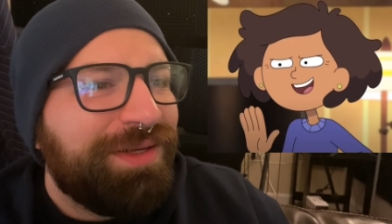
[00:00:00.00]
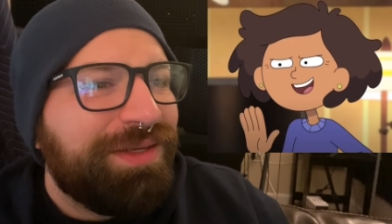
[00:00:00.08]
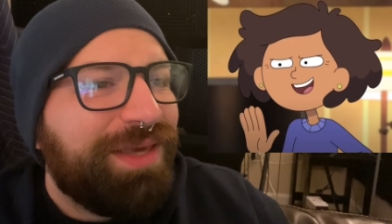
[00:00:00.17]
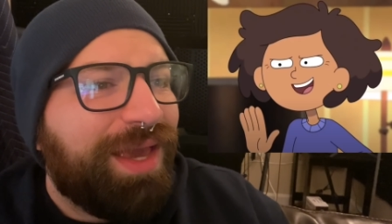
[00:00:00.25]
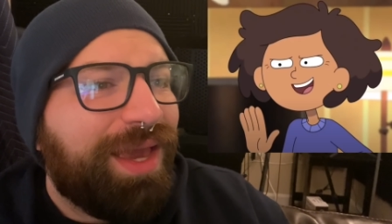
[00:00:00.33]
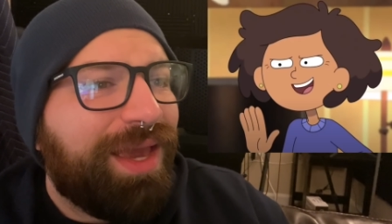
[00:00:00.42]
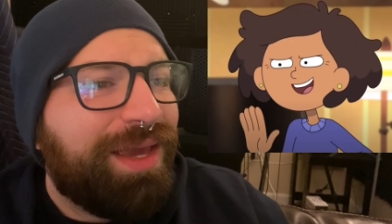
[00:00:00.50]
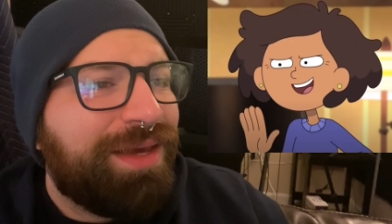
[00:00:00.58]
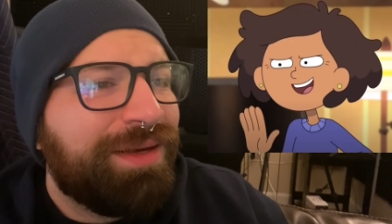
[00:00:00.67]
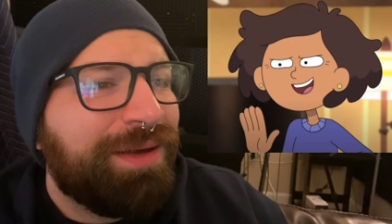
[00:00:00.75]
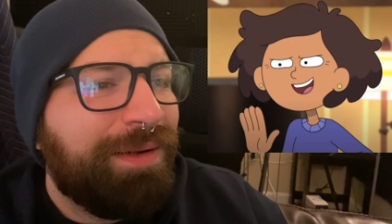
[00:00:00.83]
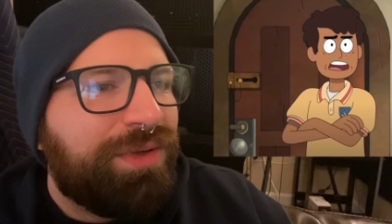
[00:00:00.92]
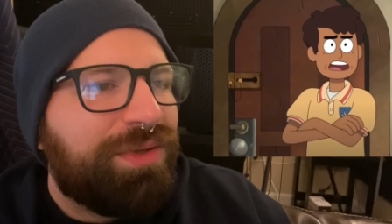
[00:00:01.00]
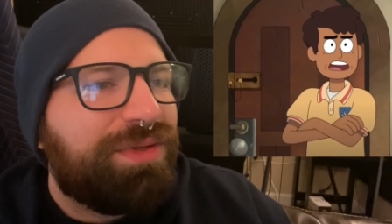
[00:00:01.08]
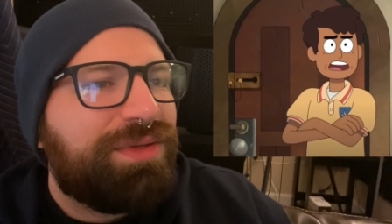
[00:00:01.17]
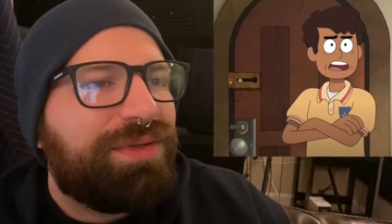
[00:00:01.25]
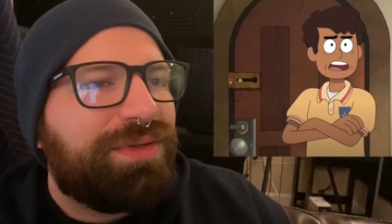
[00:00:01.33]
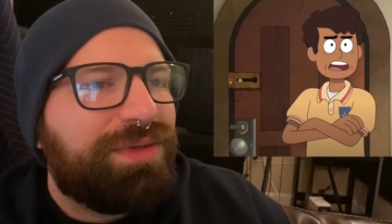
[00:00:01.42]
Yay.
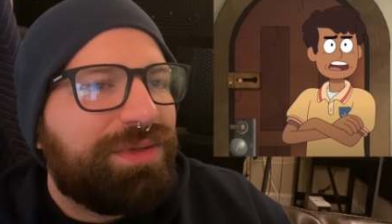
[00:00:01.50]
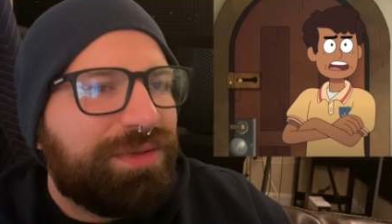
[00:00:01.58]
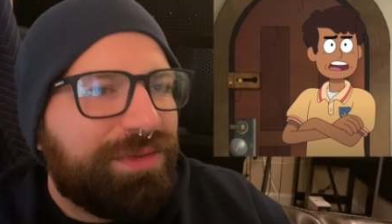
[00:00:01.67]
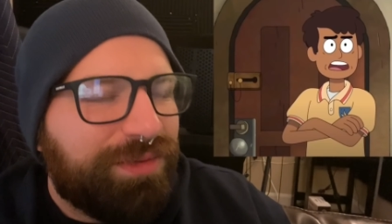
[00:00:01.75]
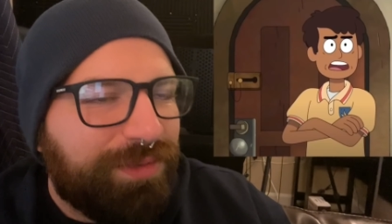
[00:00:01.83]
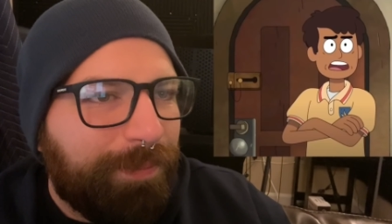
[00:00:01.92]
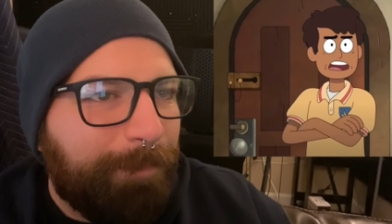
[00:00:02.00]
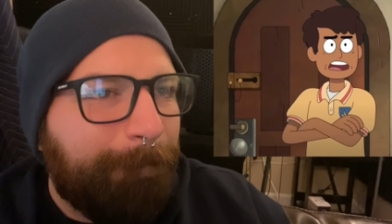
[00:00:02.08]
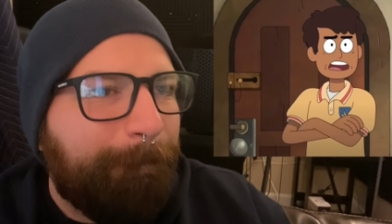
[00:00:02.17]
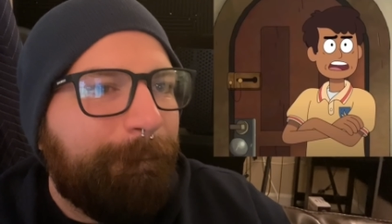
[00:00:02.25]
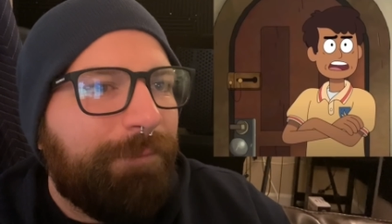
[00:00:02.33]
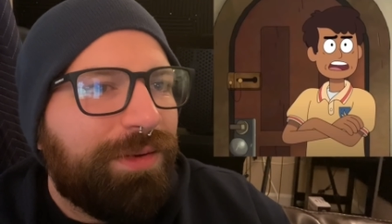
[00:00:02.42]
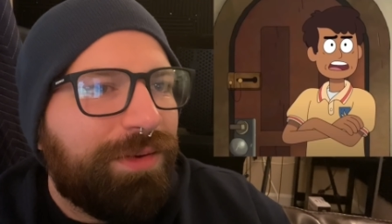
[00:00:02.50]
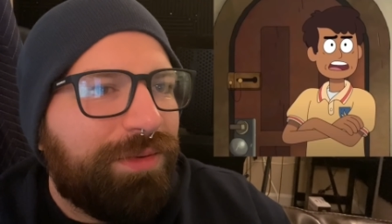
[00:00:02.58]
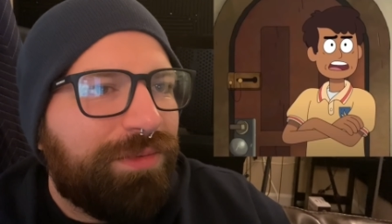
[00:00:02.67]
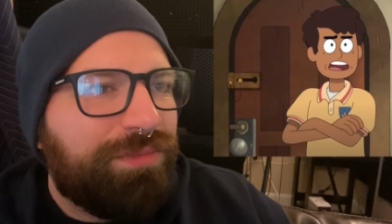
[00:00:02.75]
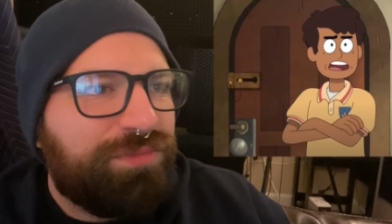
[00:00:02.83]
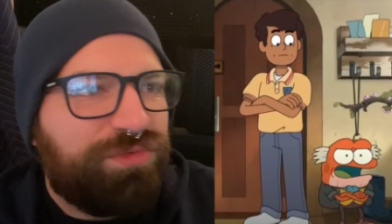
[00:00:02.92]
You're all on lockdown. You
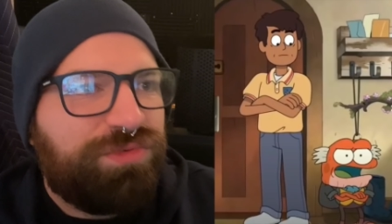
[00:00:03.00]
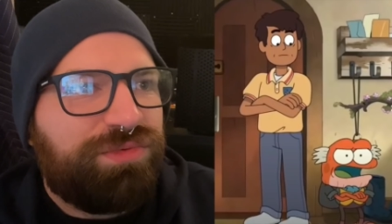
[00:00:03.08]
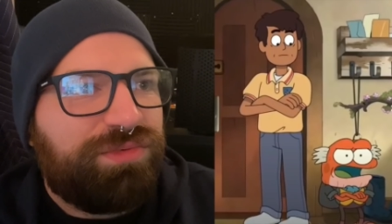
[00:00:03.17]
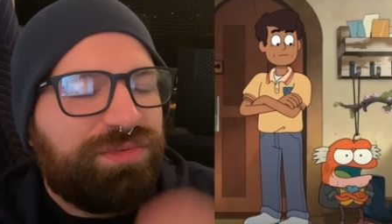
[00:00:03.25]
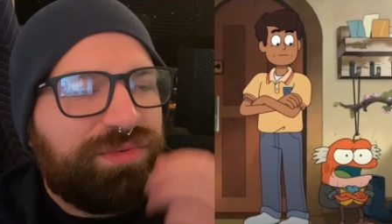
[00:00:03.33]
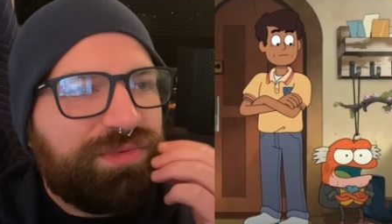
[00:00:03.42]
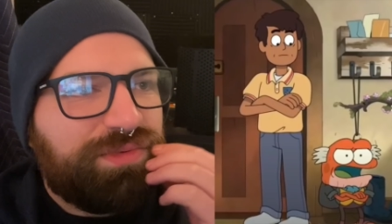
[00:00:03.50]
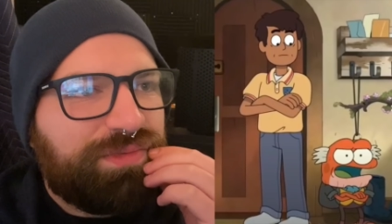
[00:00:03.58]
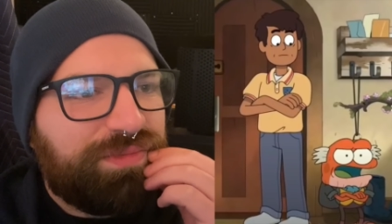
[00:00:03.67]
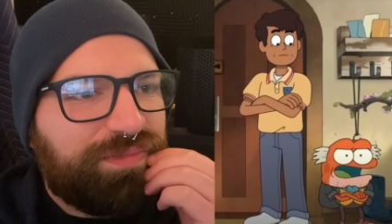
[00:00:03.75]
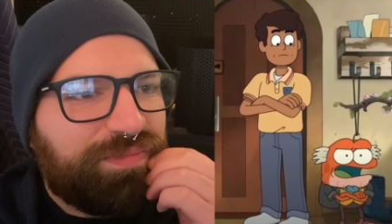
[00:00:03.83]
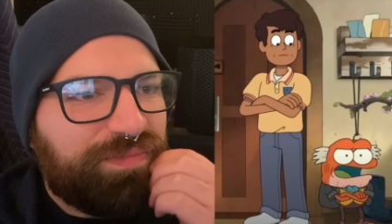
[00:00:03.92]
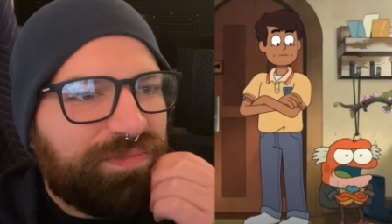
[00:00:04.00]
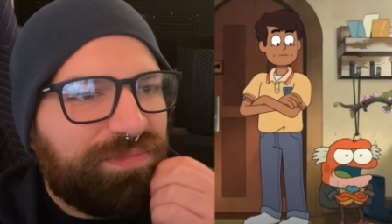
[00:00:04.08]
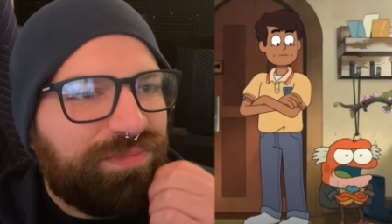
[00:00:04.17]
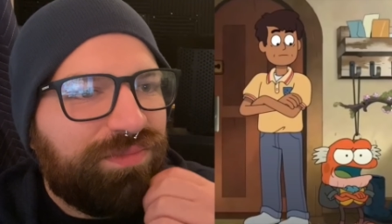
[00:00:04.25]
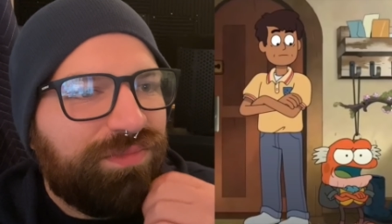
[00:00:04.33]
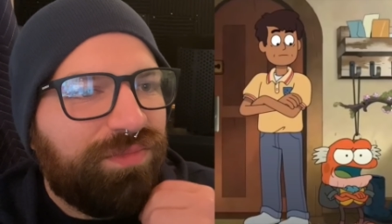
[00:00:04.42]
heard the man. You're all on
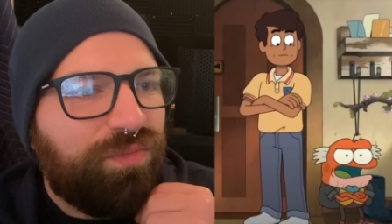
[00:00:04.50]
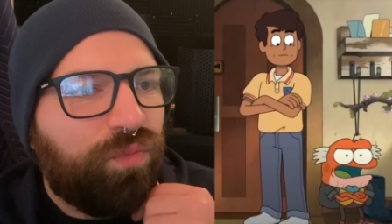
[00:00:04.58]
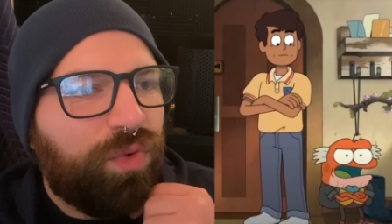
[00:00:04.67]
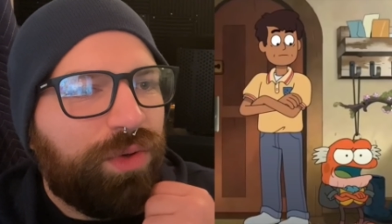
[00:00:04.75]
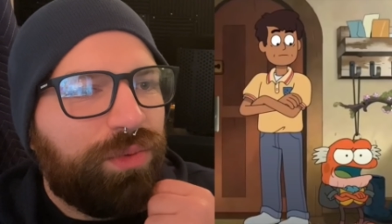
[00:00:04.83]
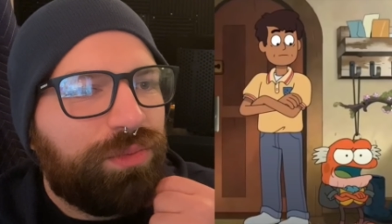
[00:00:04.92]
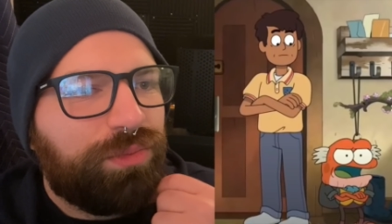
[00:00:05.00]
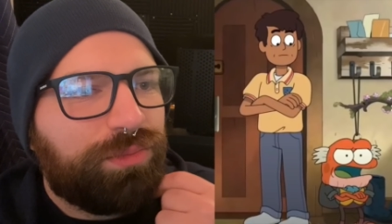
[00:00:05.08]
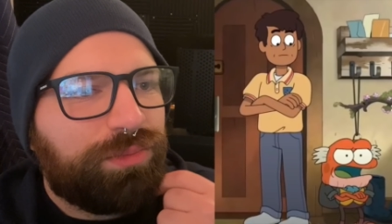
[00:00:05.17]
lockdown. Whoa.